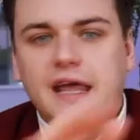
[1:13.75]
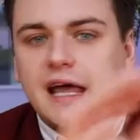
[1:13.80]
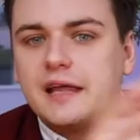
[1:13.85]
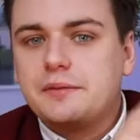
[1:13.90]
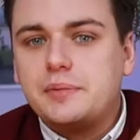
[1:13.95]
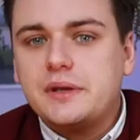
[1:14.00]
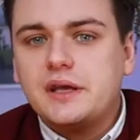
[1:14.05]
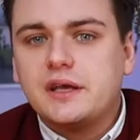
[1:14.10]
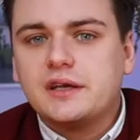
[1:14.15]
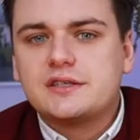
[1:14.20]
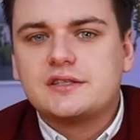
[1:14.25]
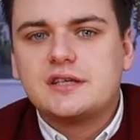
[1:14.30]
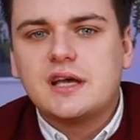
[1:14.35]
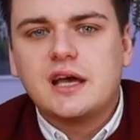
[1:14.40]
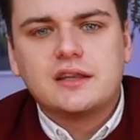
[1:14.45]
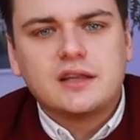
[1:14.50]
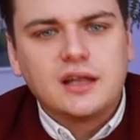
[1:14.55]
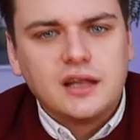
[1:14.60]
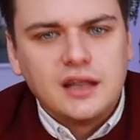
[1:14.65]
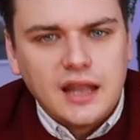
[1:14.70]
That being
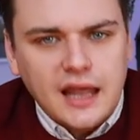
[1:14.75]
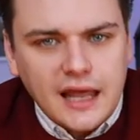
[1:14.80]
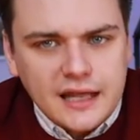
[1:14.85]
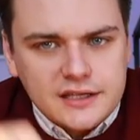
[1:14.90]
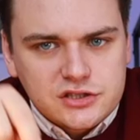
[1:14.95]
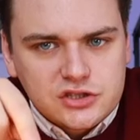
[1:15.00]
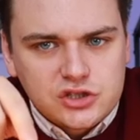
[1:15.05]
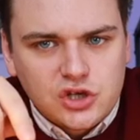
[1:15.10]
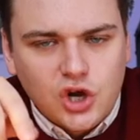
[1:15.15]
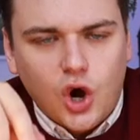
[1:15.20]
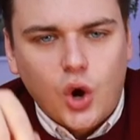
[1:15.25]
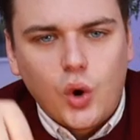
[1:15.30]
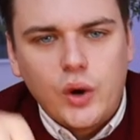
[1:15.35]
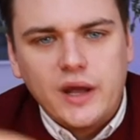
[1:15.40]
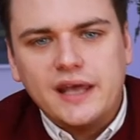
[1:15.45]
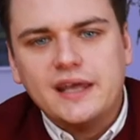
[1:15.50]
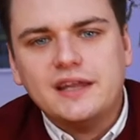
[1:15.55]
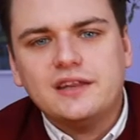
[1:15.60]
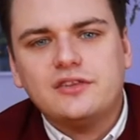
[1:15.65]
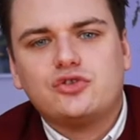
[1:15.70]
said, let's
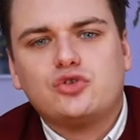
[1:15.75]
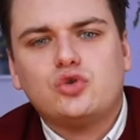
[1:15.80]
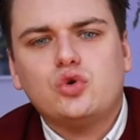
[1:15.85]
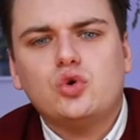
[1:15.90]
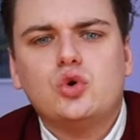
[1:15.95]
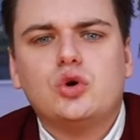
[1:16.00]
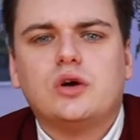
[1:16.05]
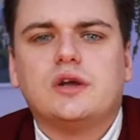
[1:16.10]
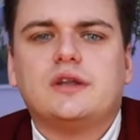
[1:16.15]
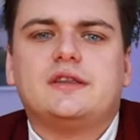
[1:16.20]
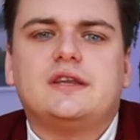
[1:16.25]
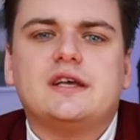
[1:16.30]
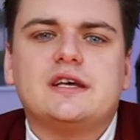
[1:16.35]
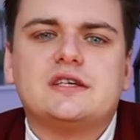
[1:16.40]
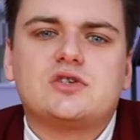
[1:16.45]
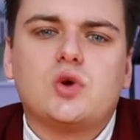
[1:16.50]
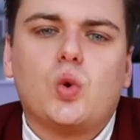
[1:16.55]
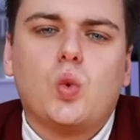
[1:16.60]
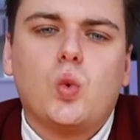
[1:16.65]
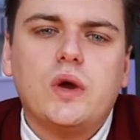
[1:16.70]
go into
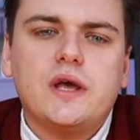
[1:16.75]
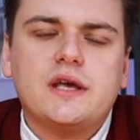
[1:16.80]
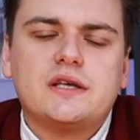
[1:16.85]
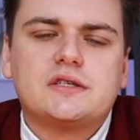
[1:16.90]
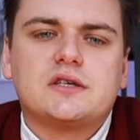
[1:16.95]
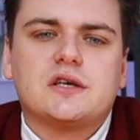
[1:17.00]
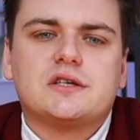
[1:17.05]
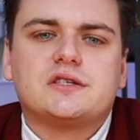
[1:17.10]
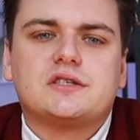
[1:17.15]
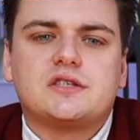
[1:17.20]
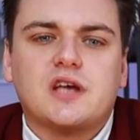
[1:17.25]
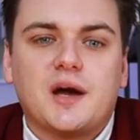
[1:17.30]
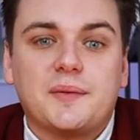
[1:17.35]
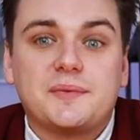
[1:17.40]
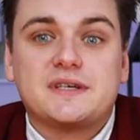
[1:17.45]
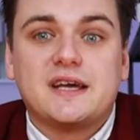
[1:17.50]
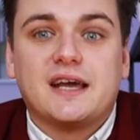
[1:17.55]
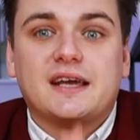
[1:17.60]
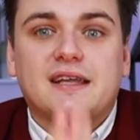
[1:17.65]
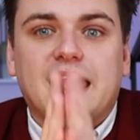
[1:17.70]
this week's
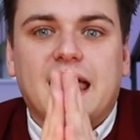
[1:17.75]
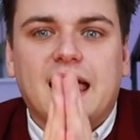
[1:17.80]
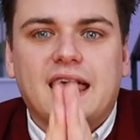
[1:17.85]
subject,